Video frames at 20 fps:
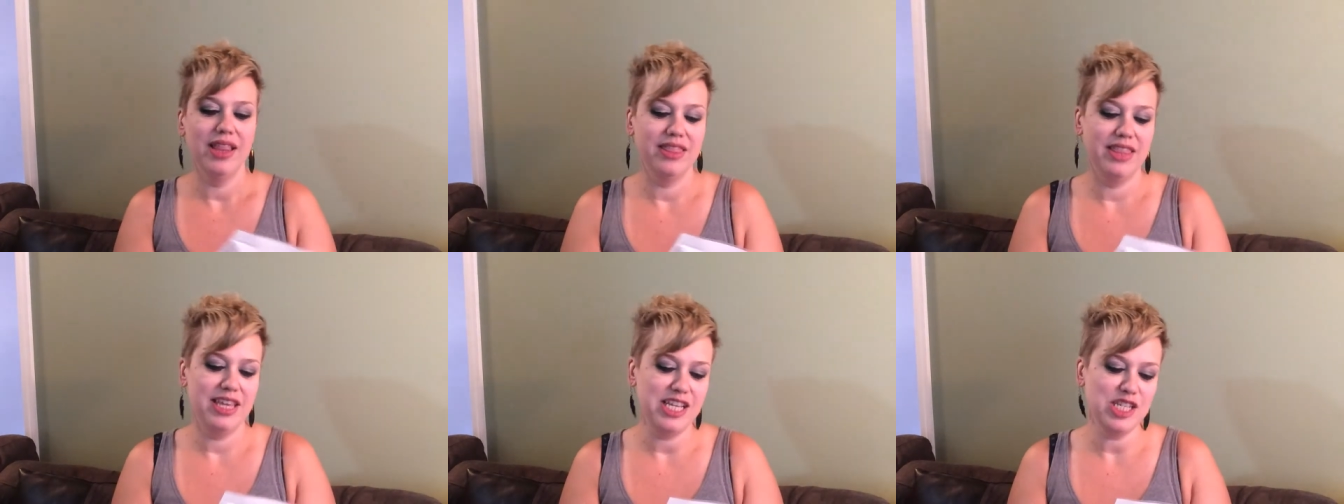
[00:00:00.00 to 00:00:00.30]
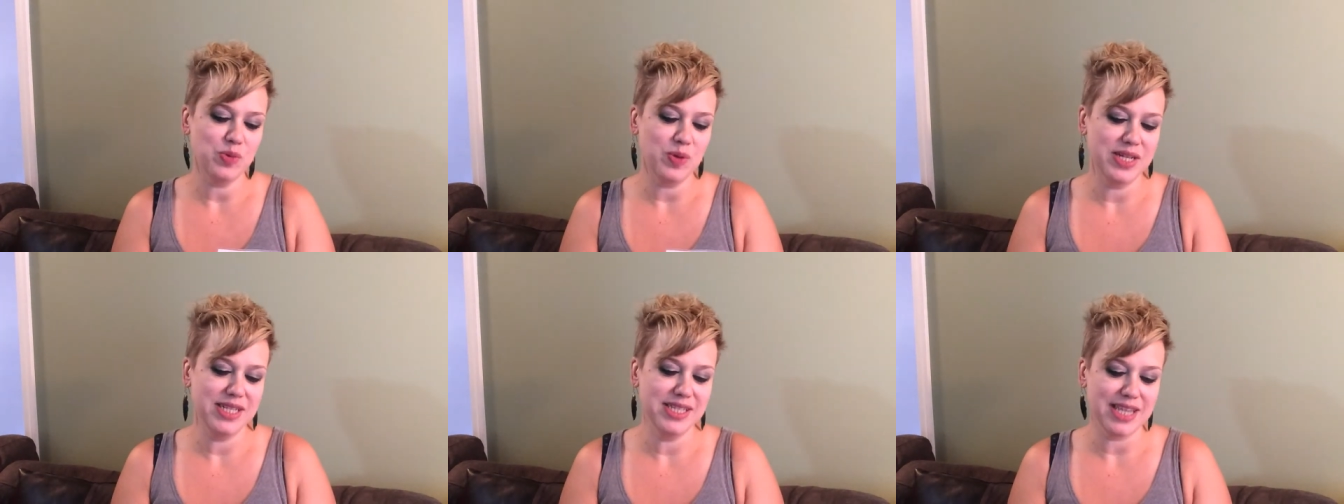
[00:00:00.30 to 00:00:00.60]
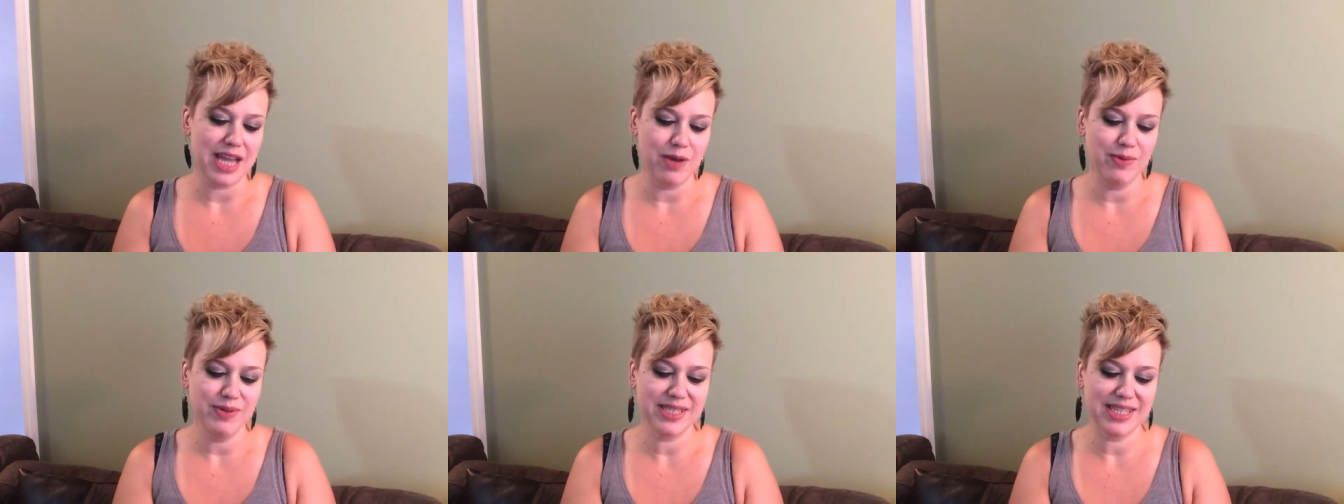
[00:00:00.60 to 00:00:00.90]
These ones,
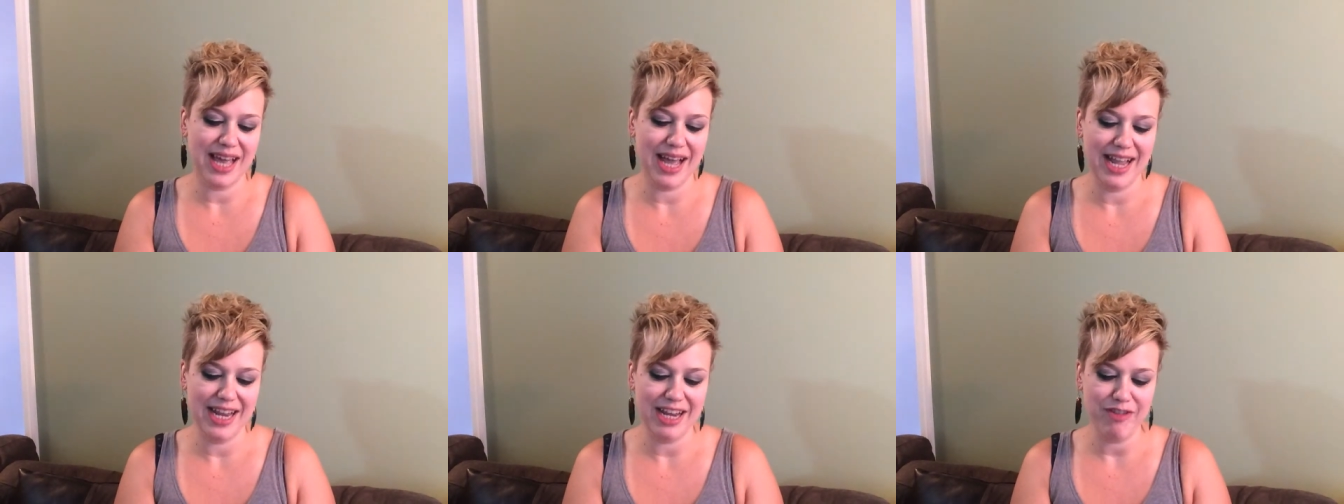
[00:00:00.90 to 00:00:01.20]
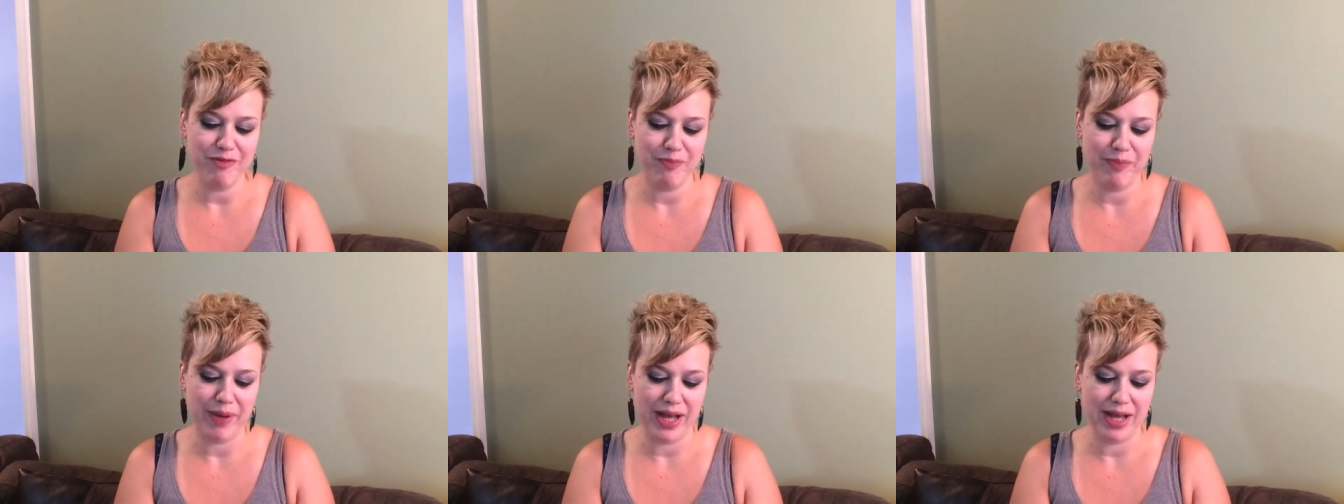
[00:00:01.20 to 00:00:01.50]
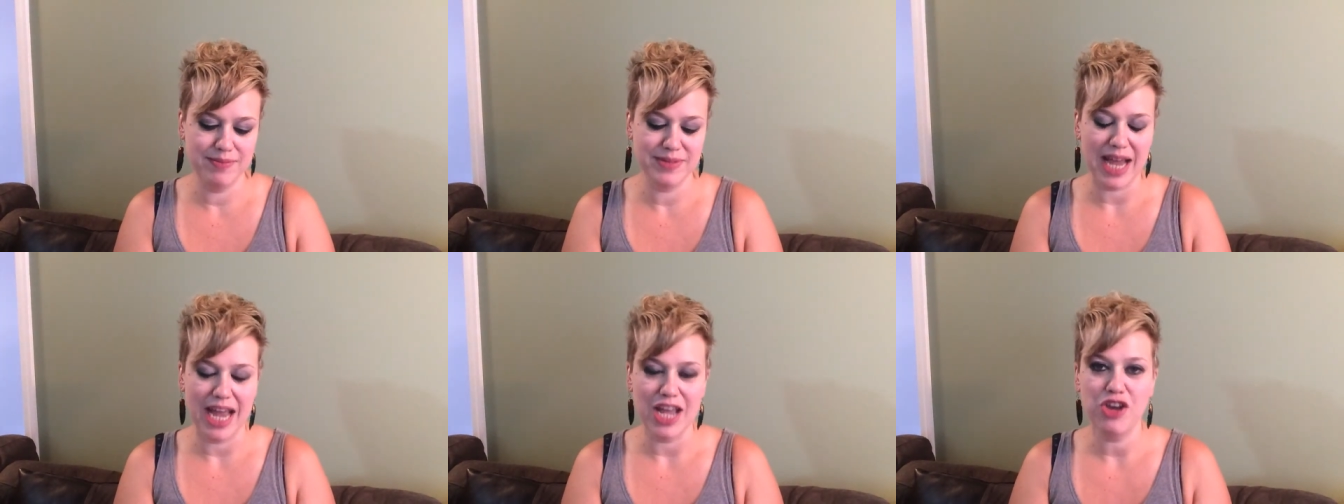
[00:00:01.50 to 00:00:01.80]
I was kind of
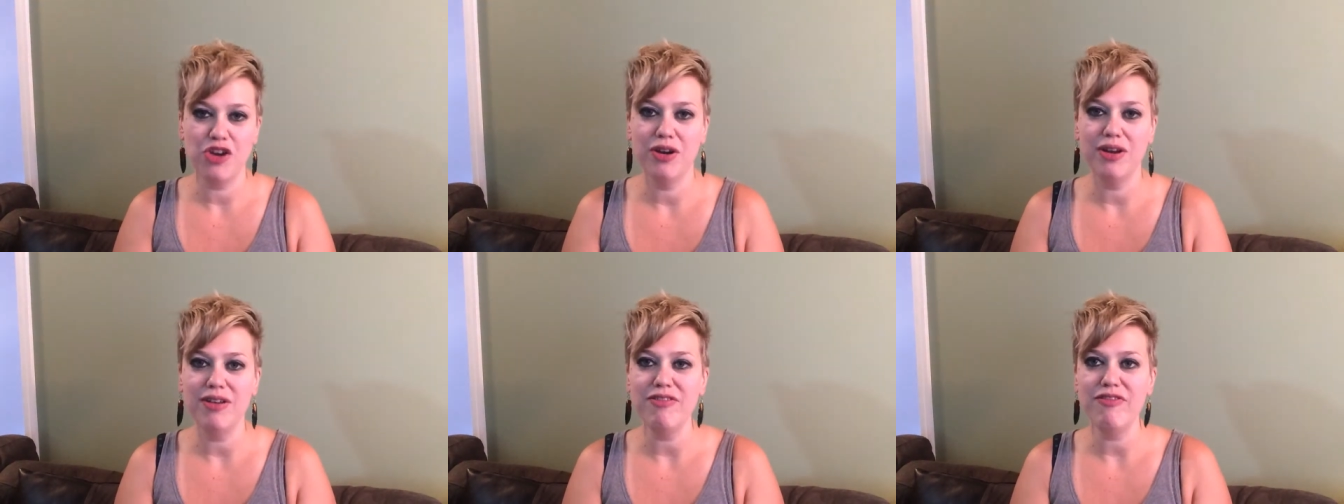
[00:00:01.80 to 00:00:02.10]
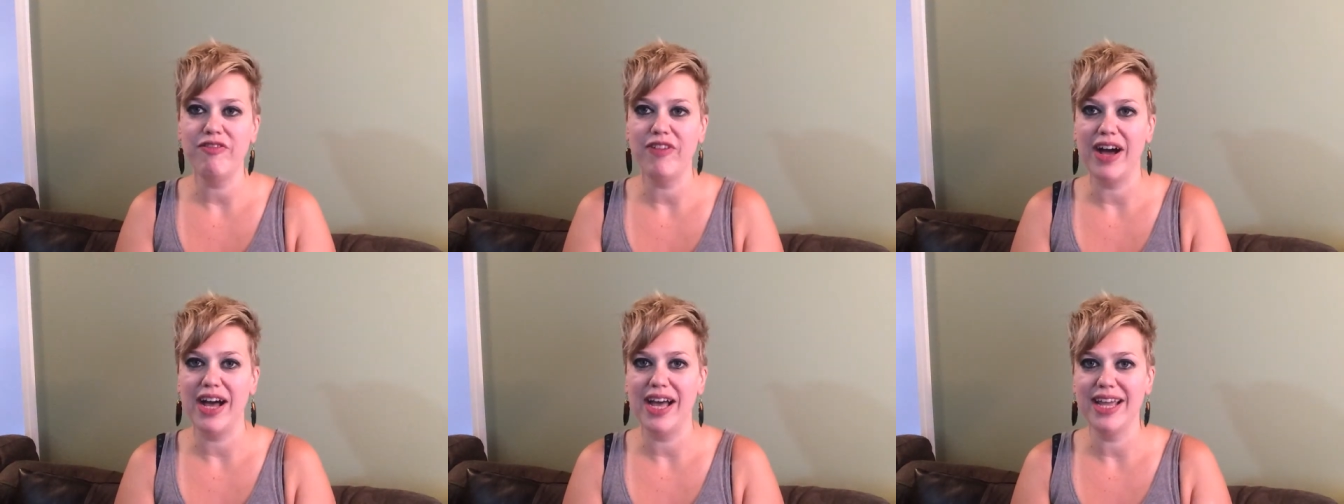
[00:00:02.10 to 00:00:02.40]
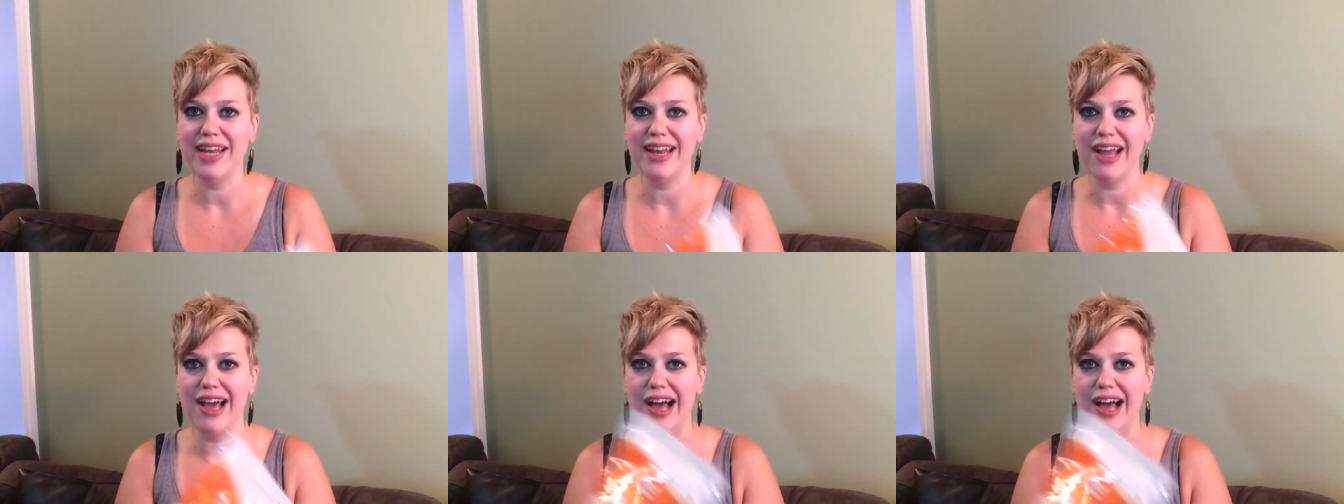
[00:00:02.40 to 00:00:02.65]
bummed. I couldn't find